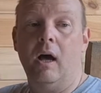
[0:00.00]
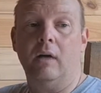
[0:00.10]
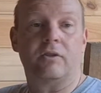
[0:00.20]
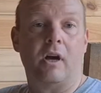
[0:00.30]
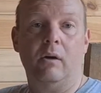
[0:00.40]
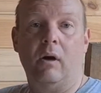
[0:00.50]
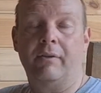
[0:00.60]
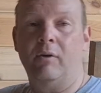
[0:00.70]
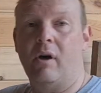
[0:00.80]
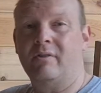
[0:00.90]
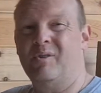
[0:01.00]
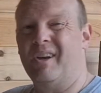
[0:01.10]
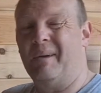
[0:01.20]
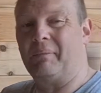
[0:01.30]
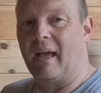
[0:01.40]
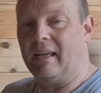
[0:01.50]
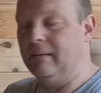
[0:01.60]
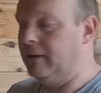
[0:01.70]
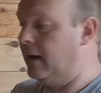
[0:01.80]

So I thought I'd do an update,